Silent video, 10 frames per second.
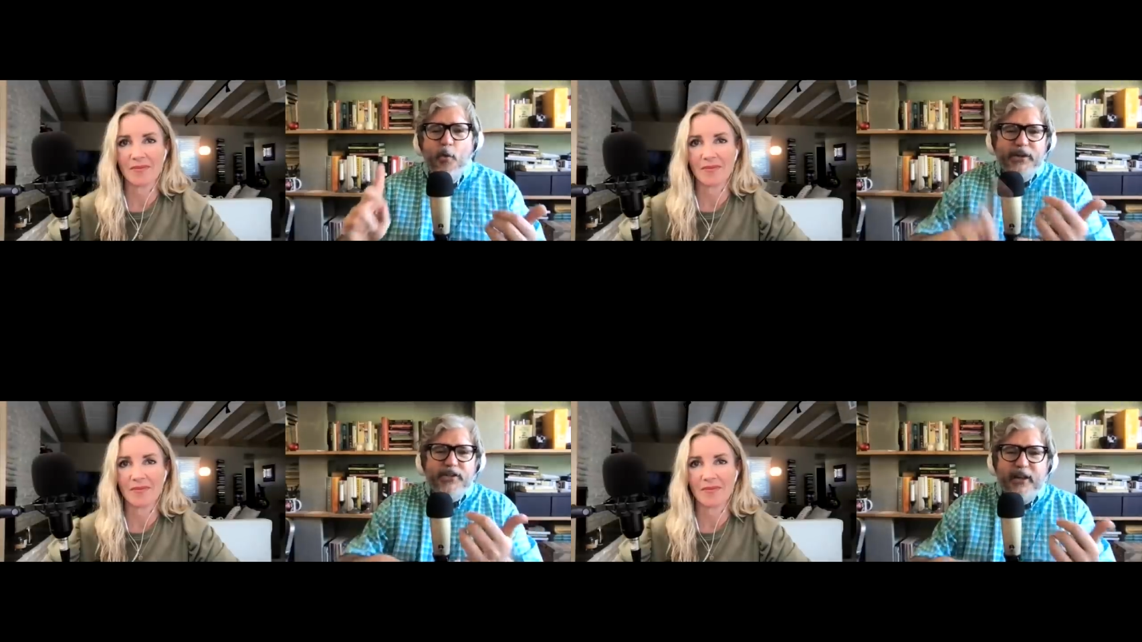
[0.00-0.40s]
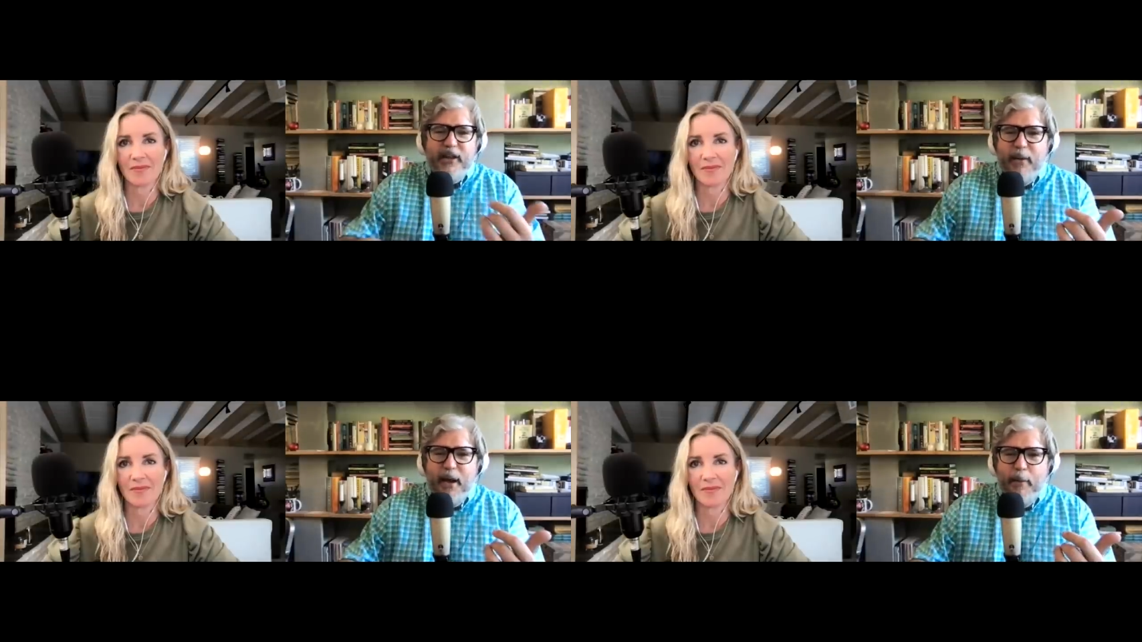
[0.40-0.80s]
Speaker 1: We're talking
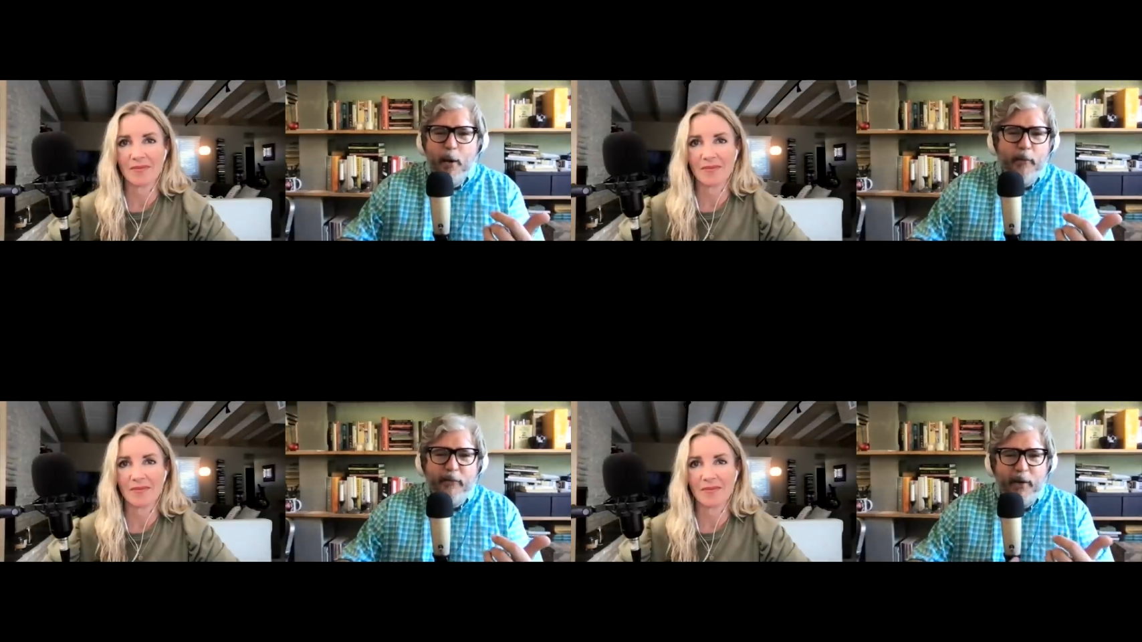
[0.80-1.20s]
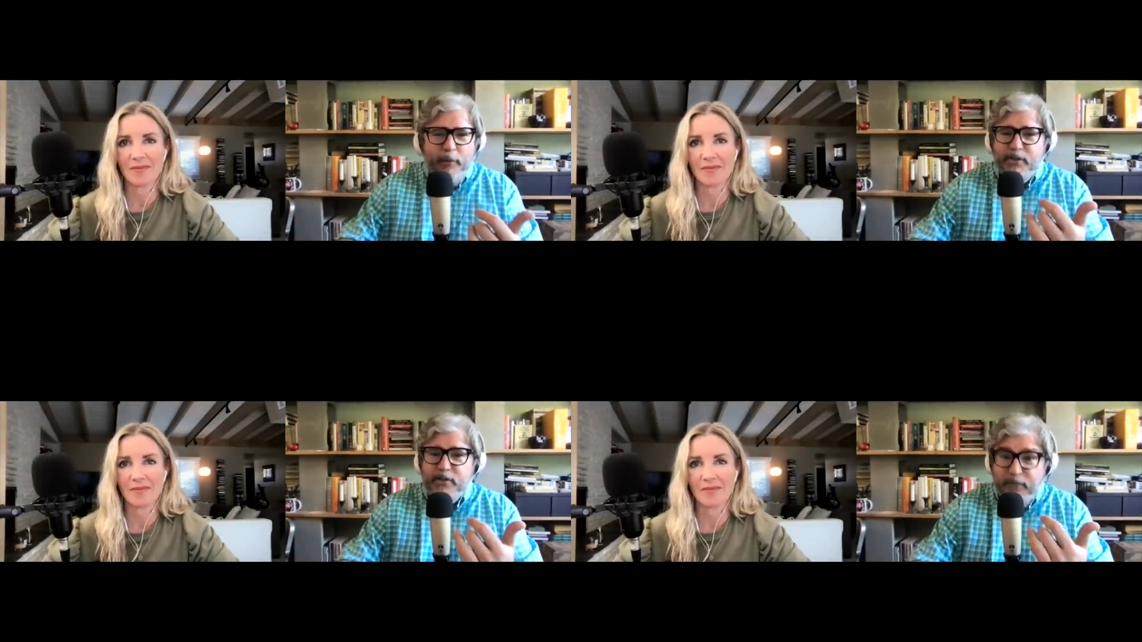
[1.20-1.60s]
about Boba Fett,
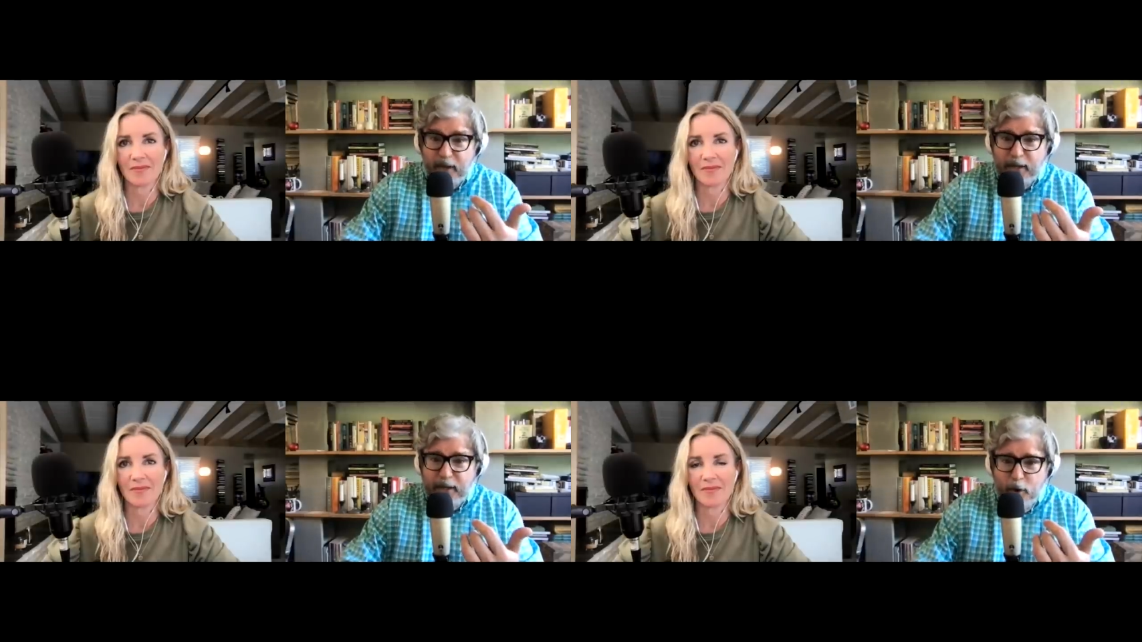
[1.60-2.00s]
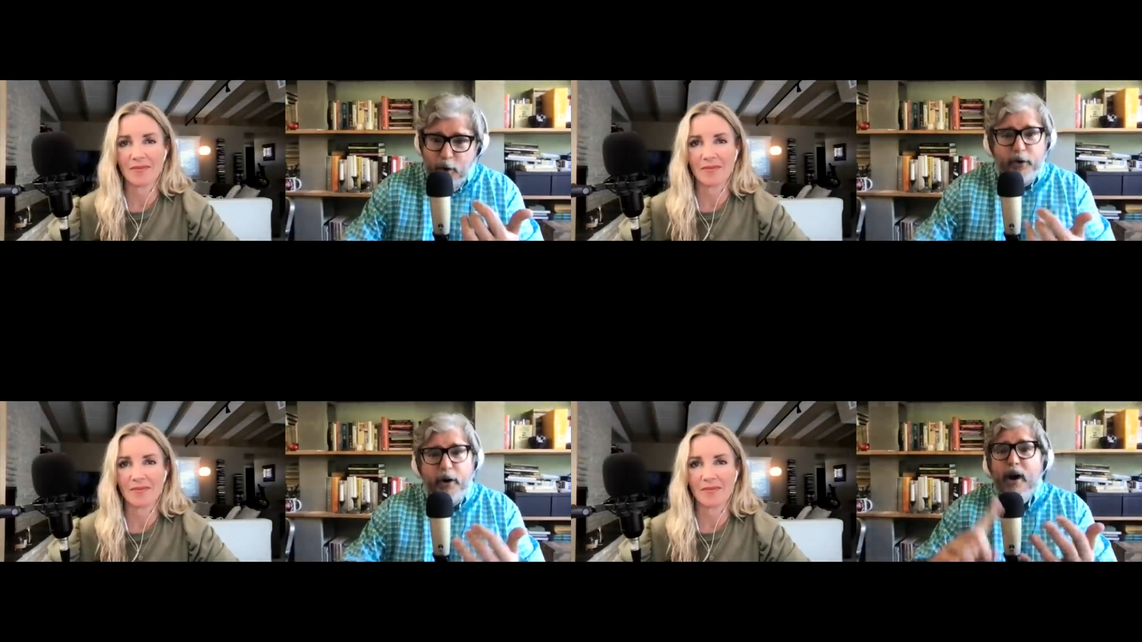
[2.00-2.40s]
which is finally
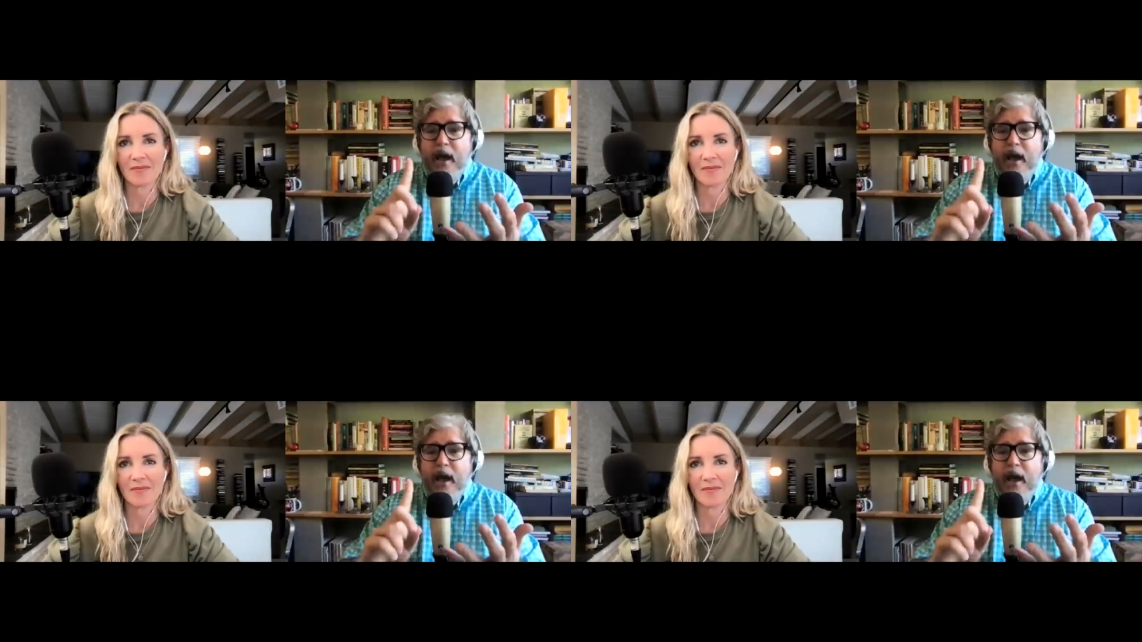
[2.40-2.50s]
over,